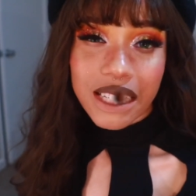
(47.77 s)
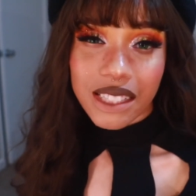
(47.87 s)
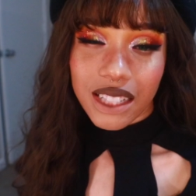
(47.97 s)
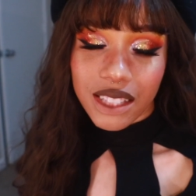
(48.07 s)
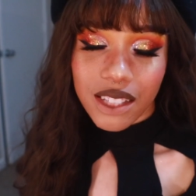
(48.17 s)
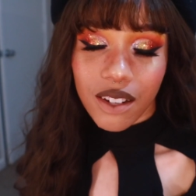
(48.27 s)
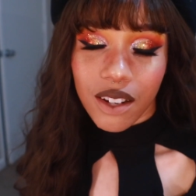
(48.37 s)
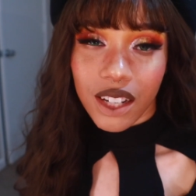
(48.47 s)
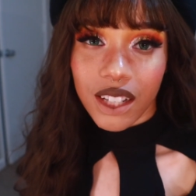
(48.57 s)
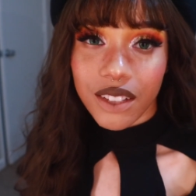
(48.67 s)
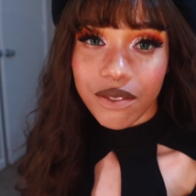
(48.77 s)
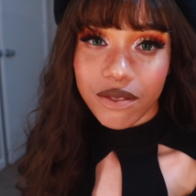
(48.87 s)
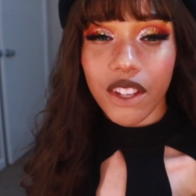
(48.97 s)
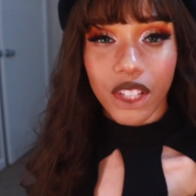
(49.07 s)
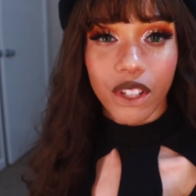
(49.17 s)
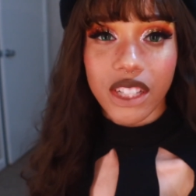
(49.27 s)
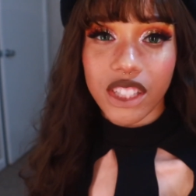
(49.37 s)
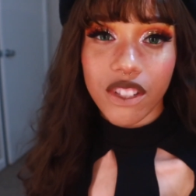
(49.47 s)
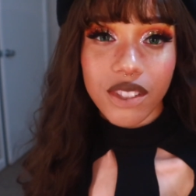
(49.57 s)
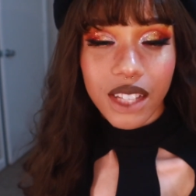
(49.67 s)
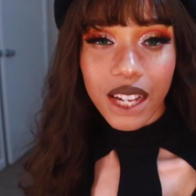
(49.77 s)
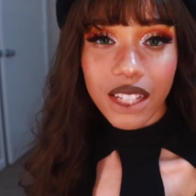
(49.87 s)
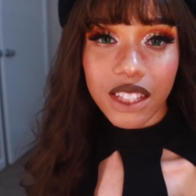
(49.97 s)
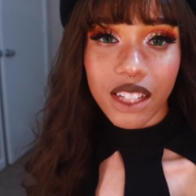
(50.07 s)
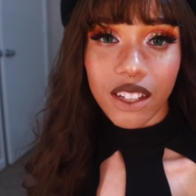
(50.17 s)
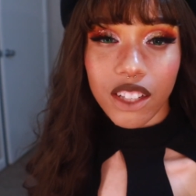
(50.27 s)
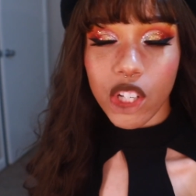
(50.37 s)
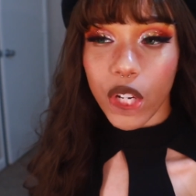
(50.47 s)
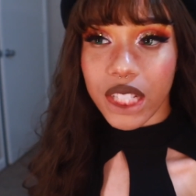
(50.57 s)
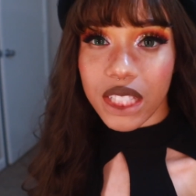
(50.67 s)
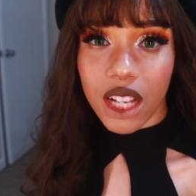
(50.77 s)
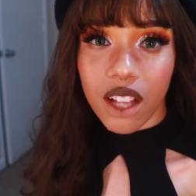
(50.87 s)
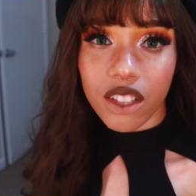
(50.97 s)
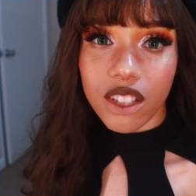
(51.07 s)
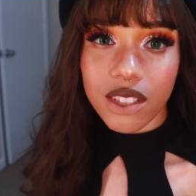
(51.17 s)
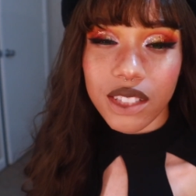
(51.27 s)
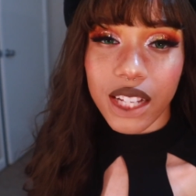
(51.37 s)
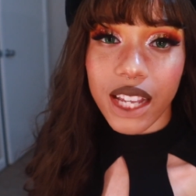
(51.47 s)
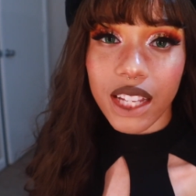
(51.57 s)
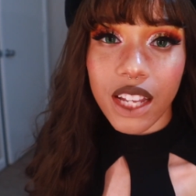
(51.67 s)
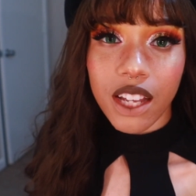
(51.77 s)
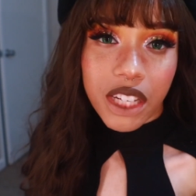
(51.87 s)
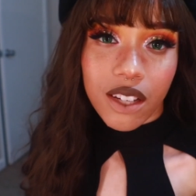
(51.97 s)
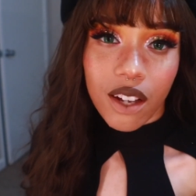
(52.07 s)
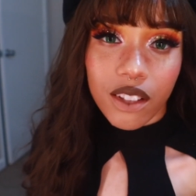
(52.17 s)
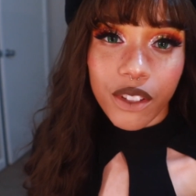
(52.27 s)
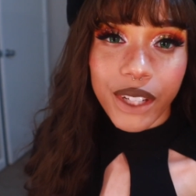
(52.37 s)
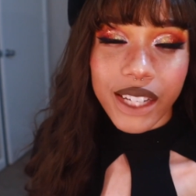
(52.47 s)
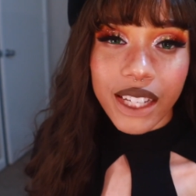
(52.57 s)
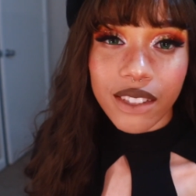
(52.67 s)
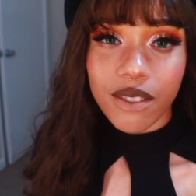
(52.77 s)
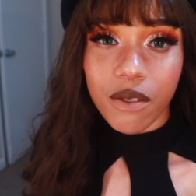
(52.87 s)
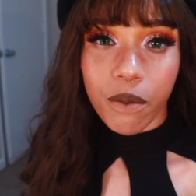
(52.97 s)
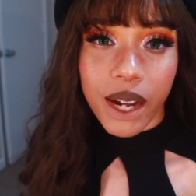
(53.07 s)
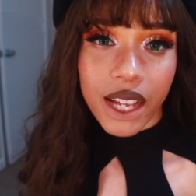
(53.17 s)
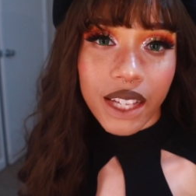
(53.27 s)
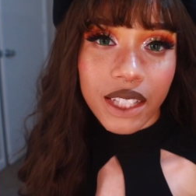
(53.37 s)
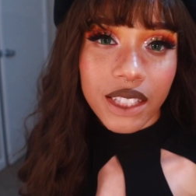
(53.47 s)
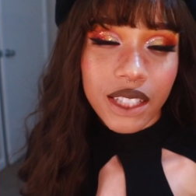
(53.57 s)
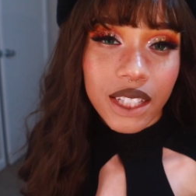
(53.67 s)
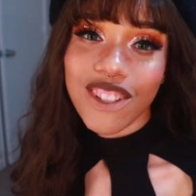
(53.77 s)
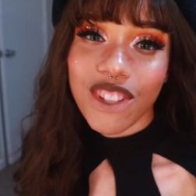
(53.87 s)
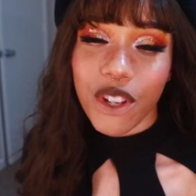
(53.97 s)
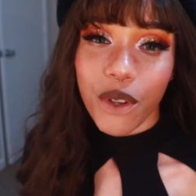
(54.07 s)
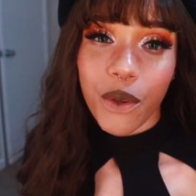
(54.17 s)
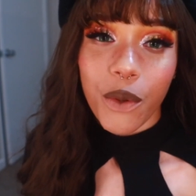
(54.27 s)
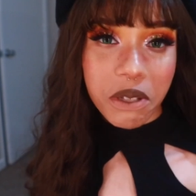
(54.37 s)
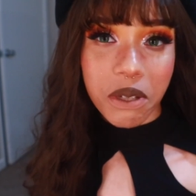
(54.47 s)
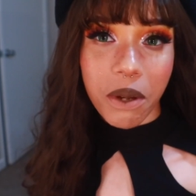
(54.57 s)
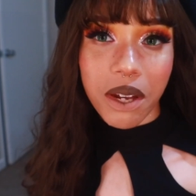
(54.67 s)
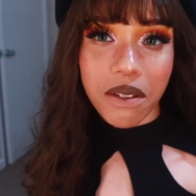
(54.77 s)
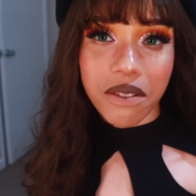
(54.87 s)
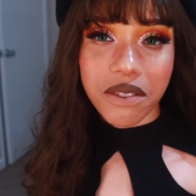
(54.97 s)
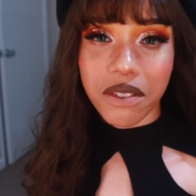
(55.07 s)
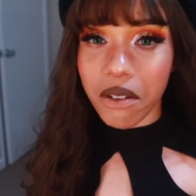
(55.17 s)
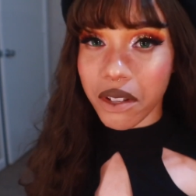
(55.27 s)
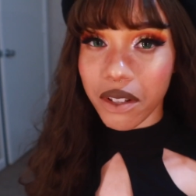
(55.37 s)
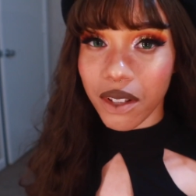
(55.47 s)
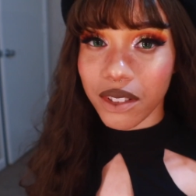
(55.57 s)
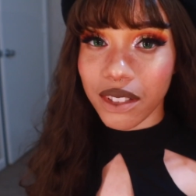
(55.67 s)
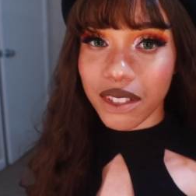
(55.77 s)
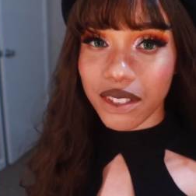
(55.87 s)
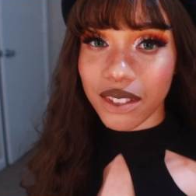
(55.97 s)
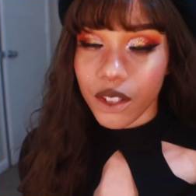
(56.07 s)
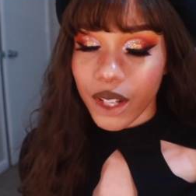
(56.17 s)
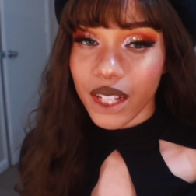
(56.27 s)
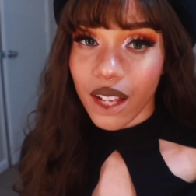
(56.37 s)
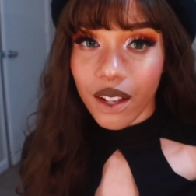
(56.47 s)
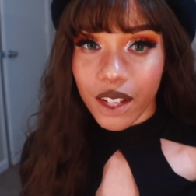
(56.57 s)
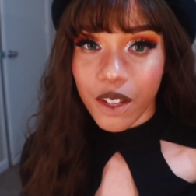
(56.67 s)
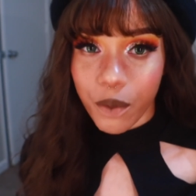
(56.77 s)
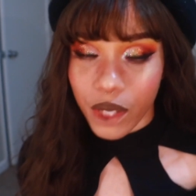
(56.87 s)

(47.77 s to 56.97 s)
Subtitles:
I selected are on the crazier side. They're crazy colors like neon green, red. So let's go ahead and get started on this. So right now I am